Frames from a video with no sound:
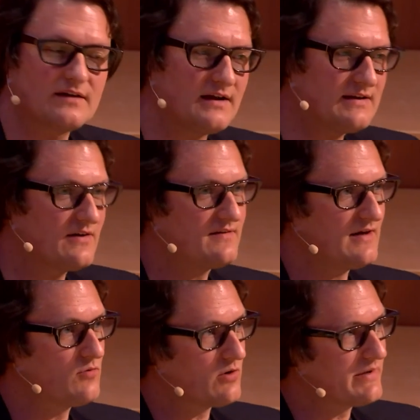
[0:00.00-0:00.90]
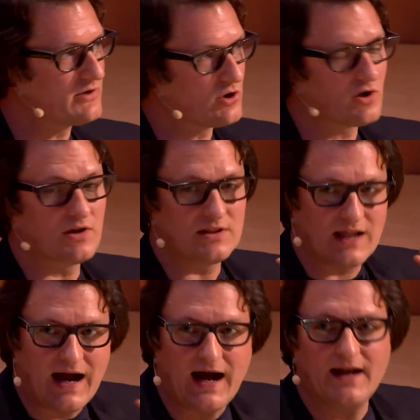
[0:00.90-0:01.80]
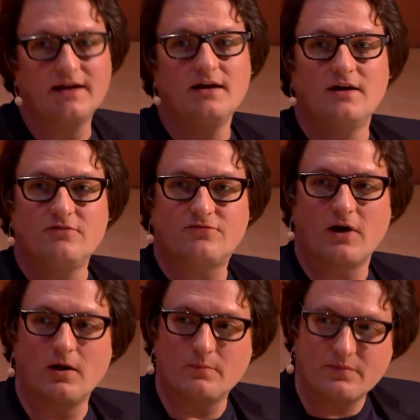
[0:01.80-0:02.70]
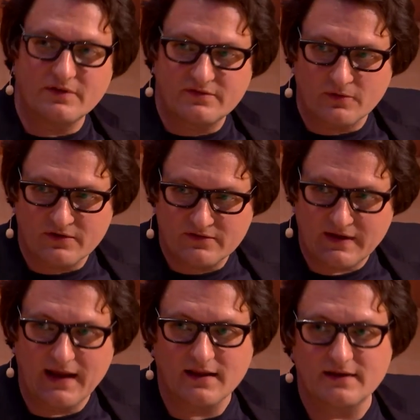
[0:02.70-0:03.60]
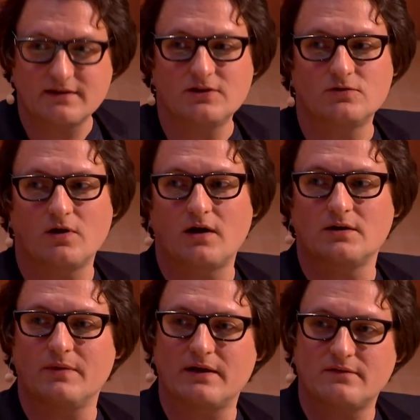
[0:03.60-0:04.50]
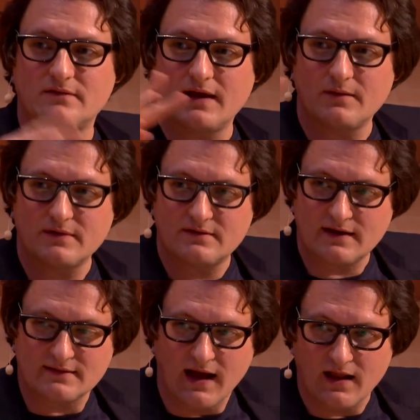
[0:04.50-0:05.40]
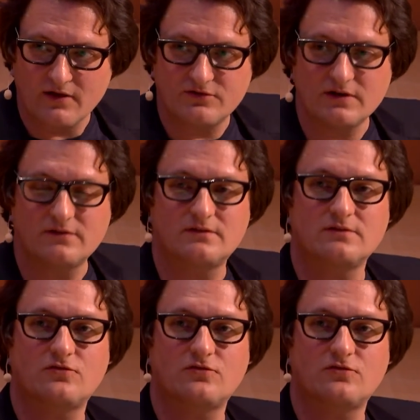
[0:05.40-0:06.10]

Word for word: and I dare say we're going to learn a lot from the sort of scaling that you talked about, Sam, the technologies to